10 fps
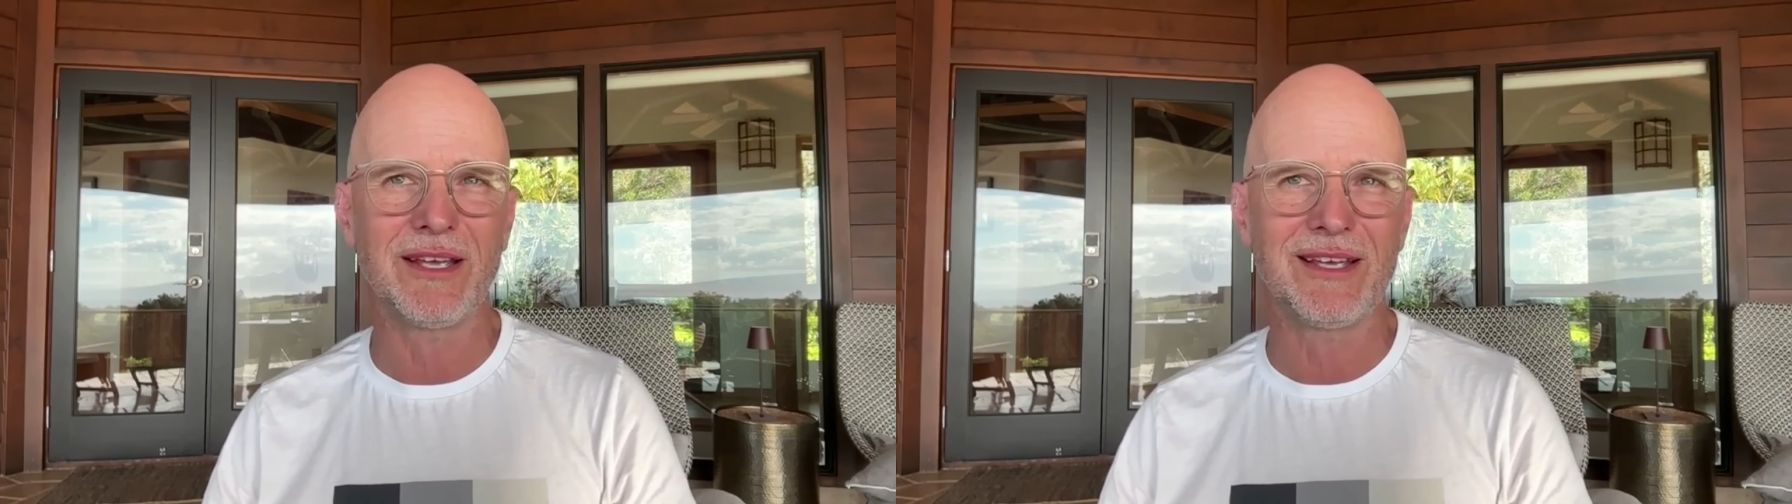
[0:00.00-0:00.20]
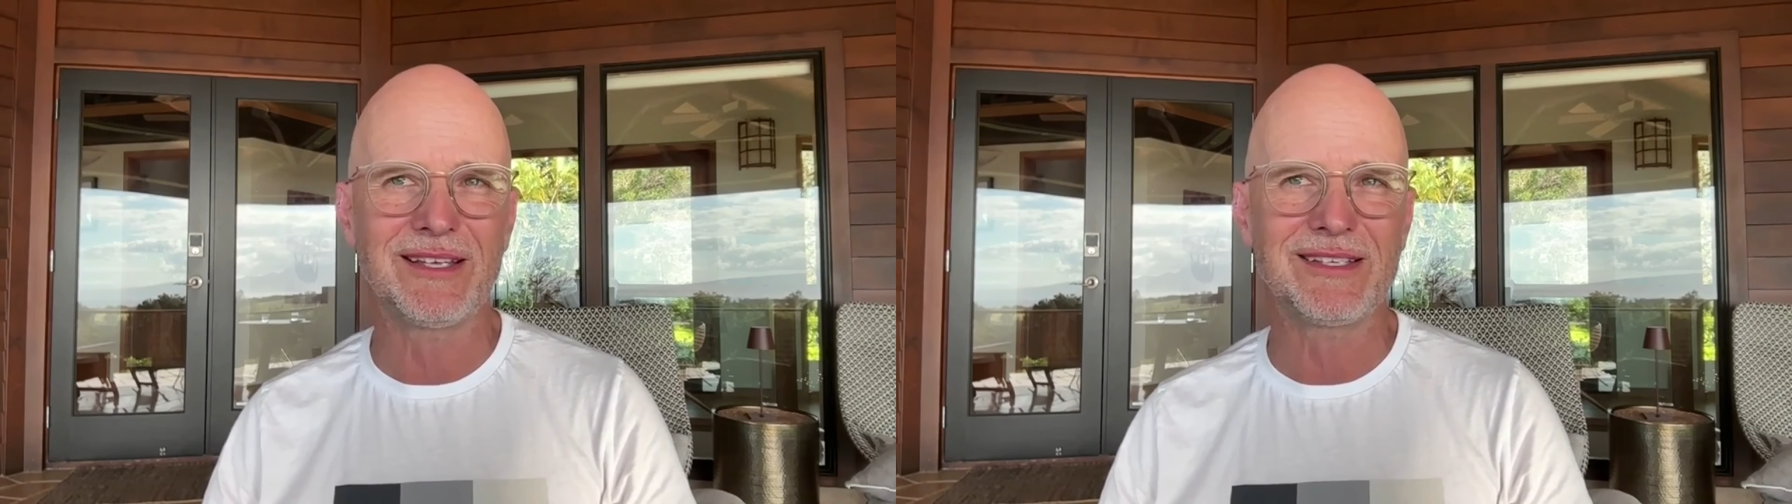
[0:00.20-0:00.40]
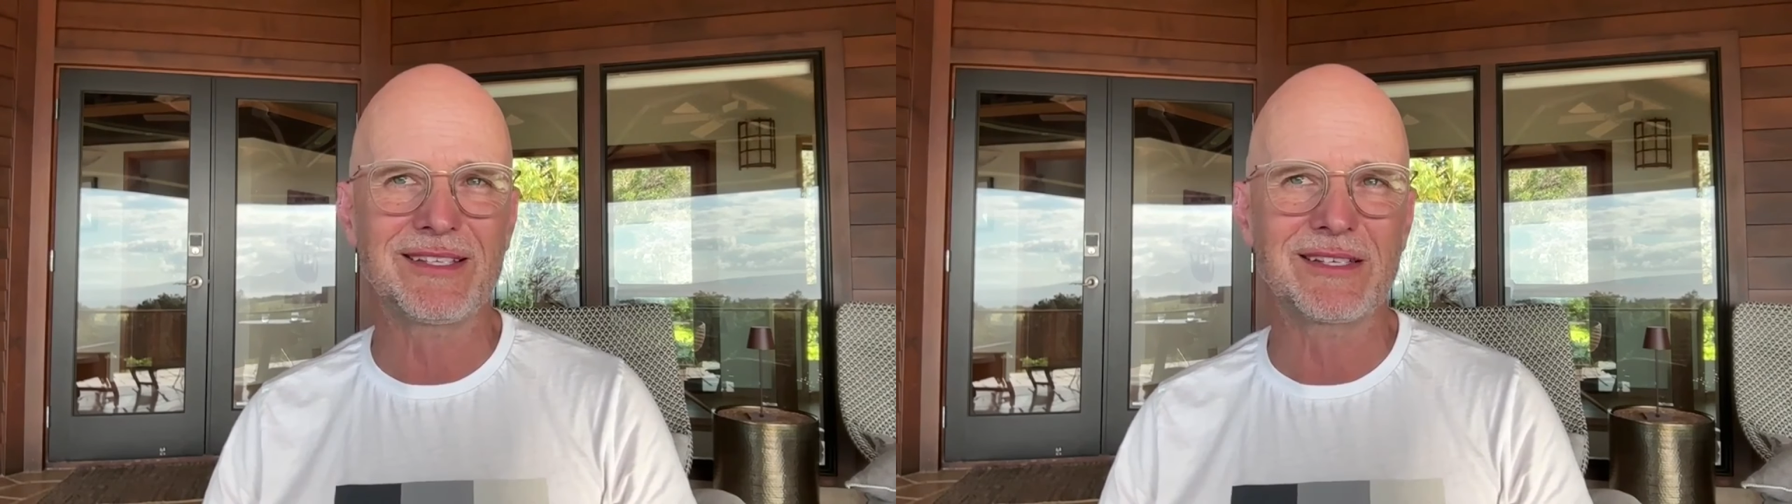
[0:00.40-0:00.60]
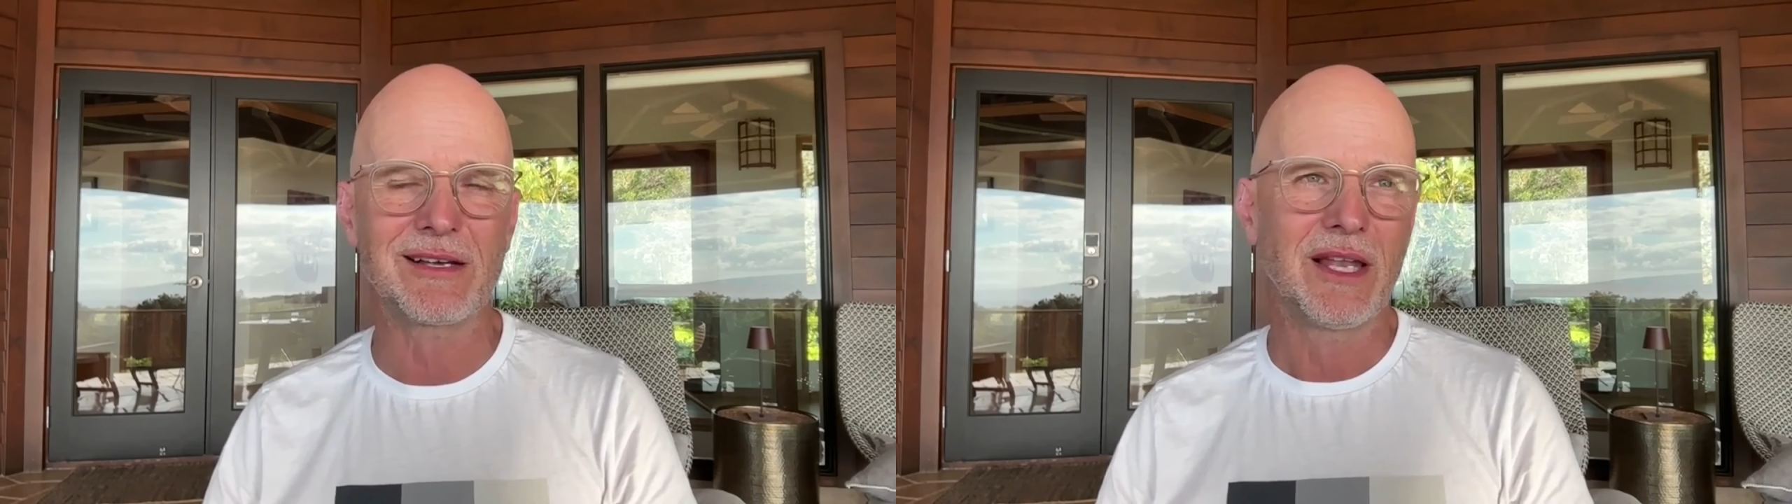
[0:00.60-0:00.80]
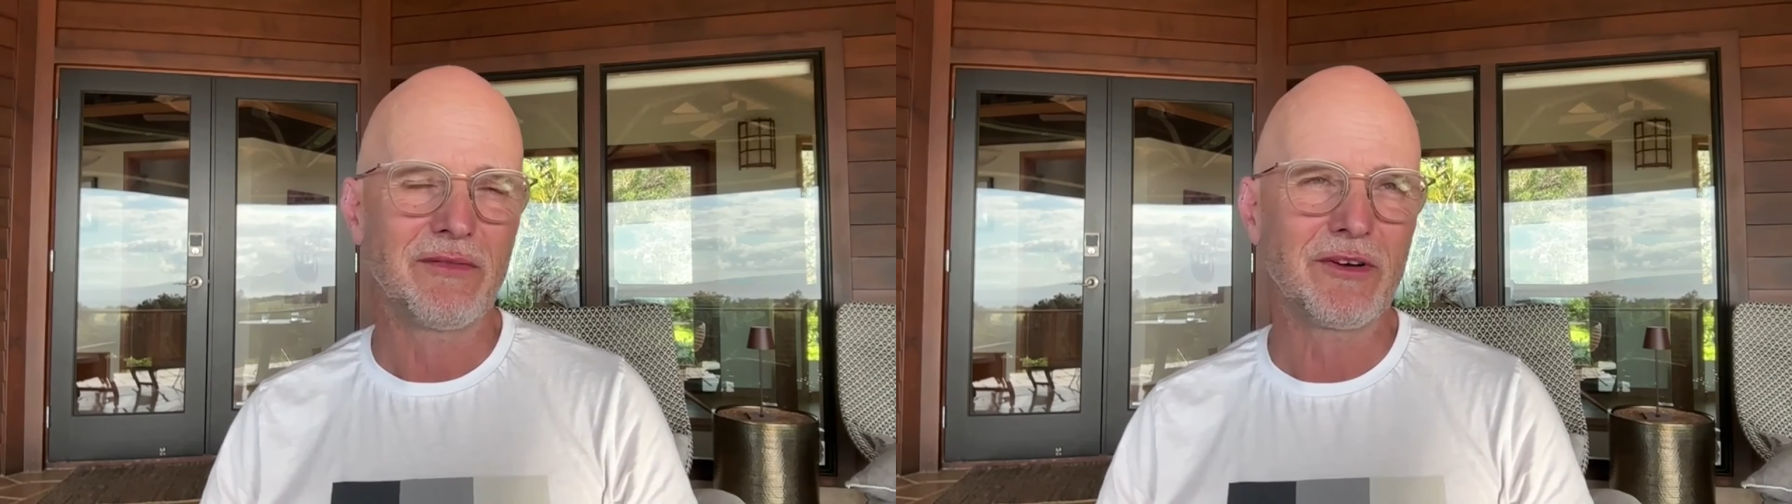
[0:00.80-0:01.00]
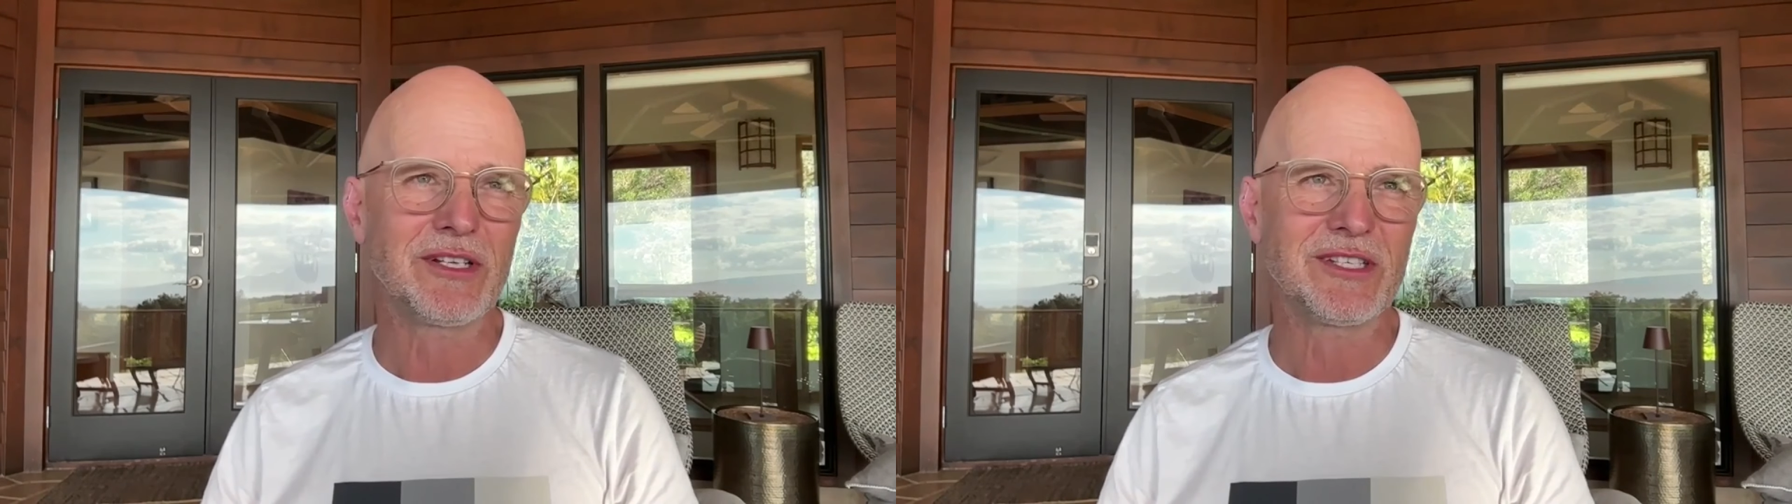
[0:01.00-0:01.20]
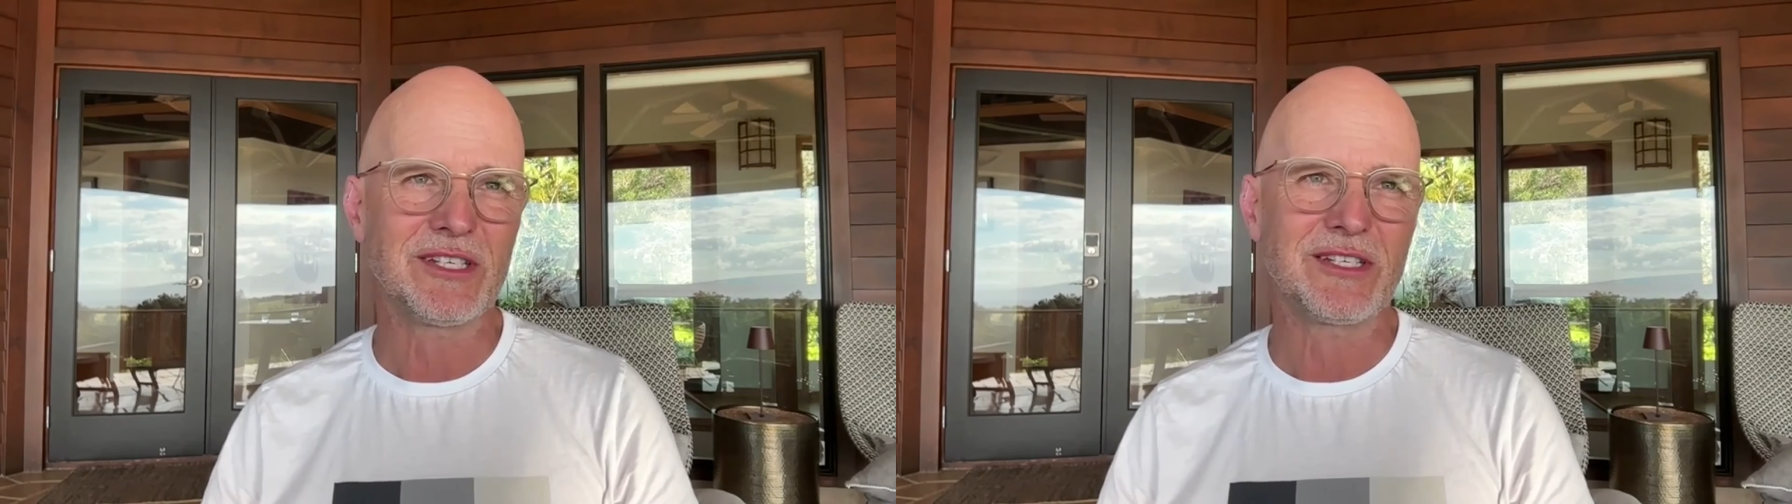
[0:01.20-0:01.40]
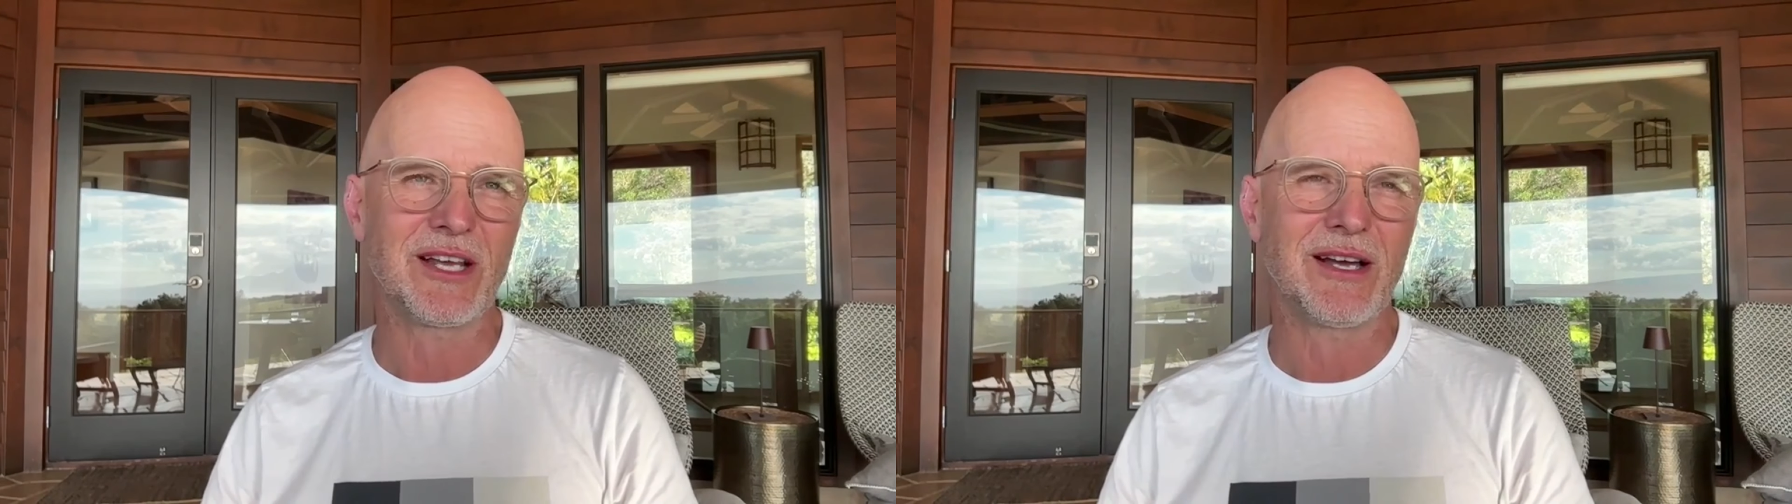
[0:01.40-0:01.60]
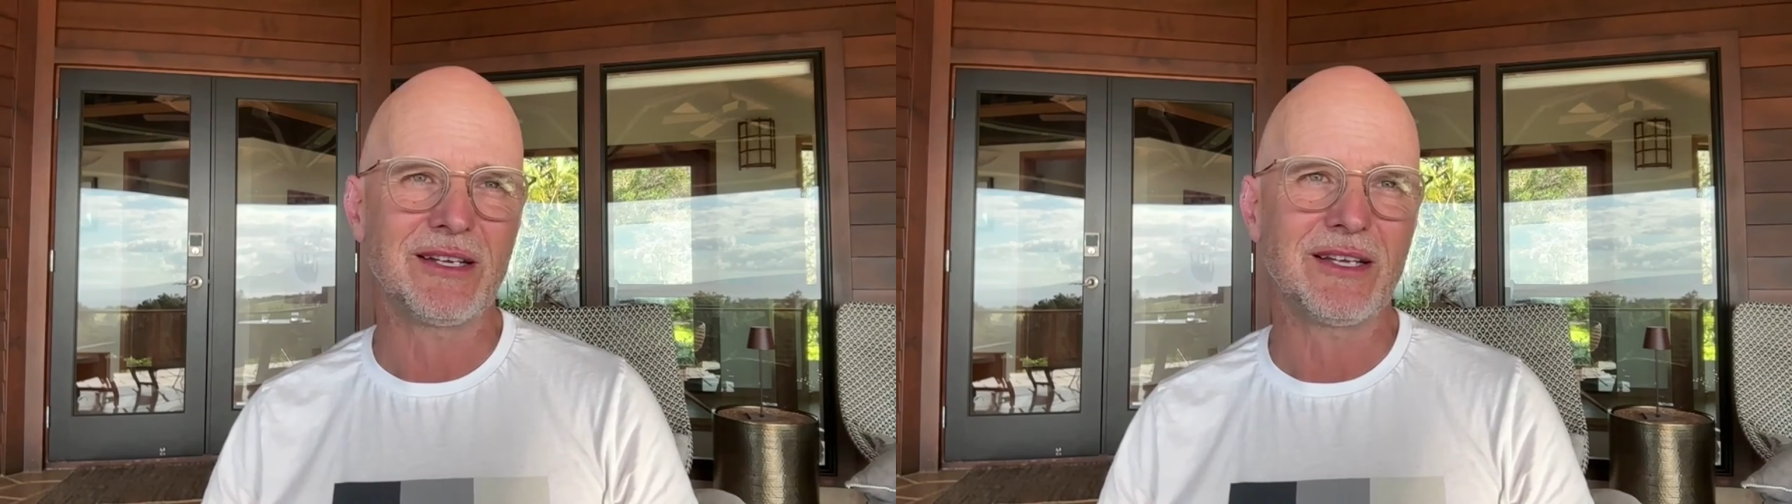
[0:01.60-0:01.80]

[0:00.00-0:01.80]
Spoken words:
is liver disease diet.